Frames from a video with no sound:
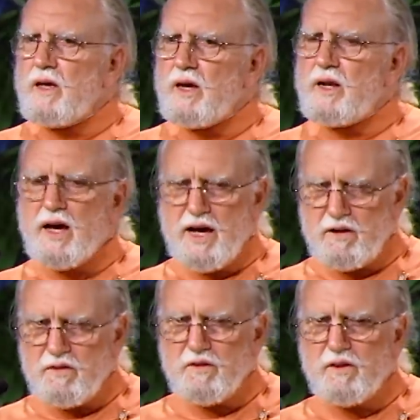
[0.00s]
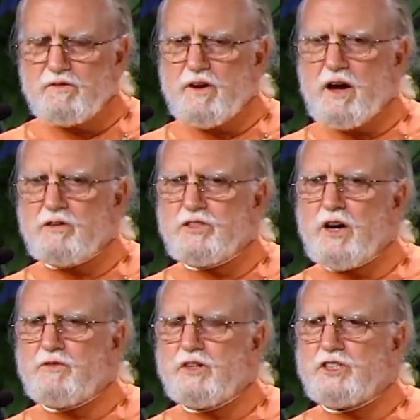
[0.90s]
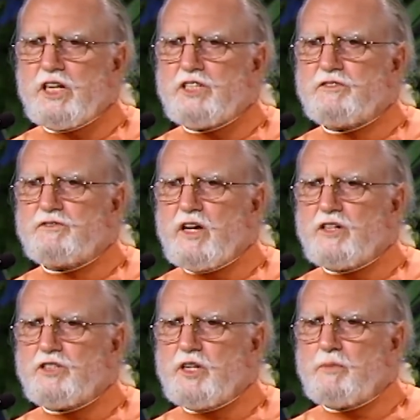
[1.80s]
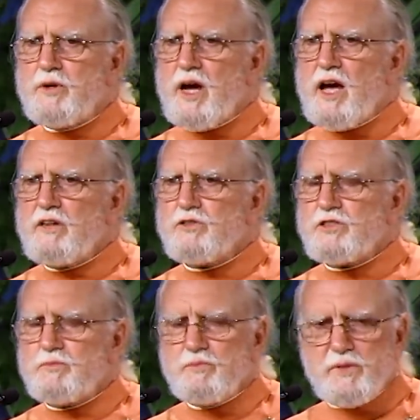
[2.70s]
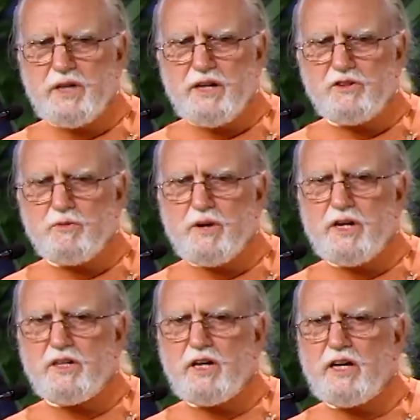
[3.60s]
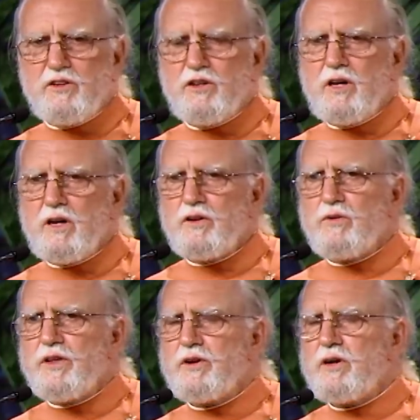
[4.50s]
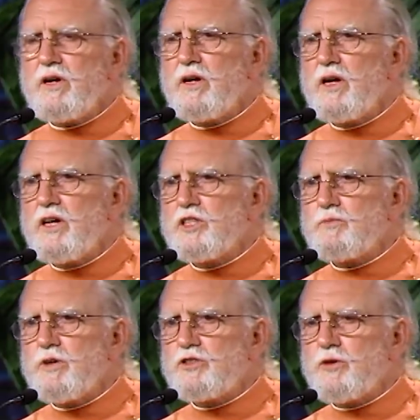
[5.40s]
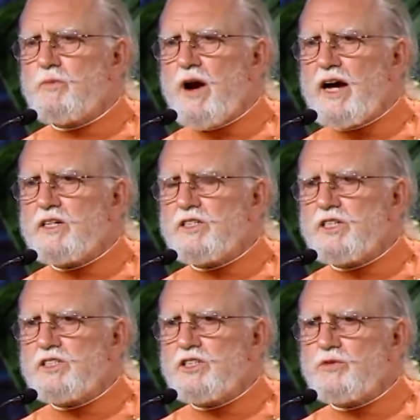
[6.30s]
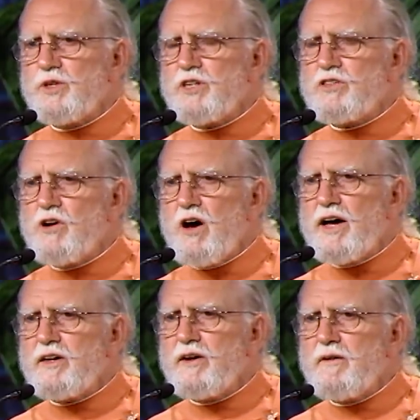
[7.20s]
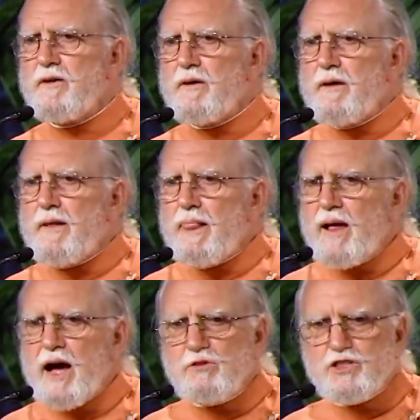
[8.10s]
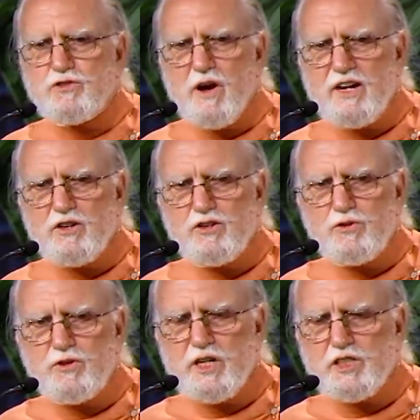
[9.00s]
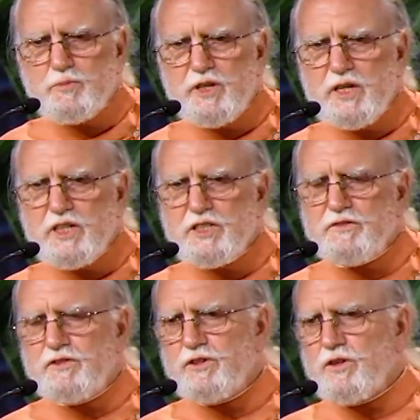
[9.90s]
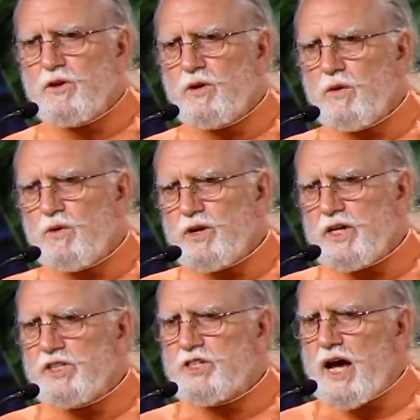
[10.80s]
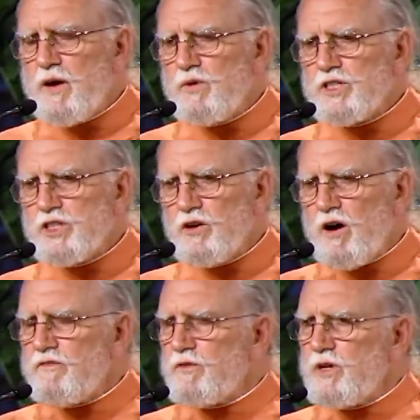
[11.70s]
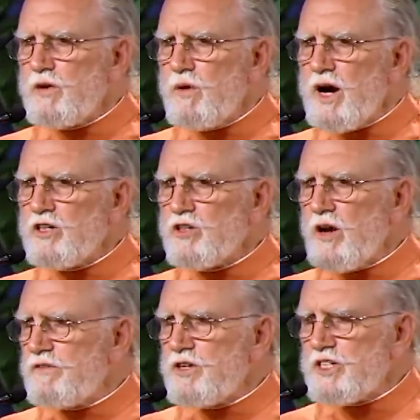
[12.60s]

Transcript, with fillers: and I found Self Realization Fellowship, and I was beginning to meditate and do other spiritual practices as we are taught. I was trying to do this because if you're working as I was, it often requires all of your